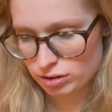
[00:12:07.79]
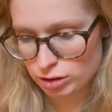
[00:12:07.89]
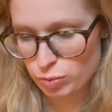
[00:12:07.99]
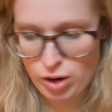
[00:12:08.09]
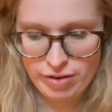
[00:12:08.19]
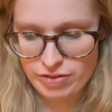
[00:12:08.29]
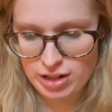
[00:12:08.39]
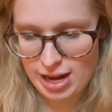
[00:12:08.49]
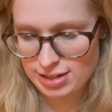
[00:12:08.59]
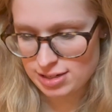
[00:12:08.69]
or one of the
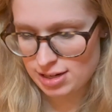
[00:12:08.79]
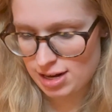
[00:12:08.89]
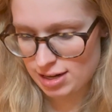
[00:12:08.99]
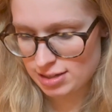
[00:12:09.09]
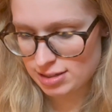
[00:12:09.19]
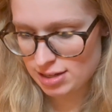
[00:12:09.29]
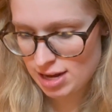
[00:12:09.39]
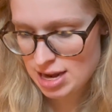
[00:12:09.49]
last lines